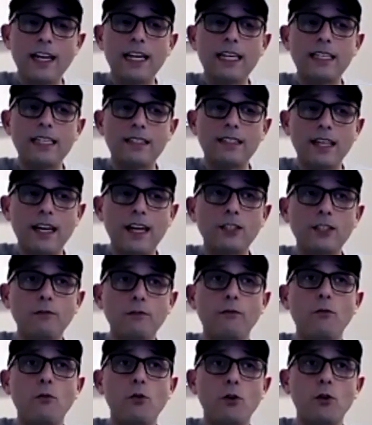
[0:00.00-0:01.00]
is test
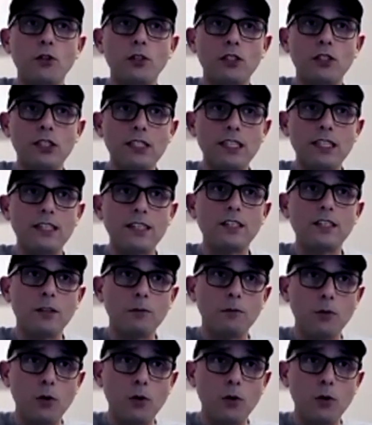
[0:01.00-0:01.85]
for six of the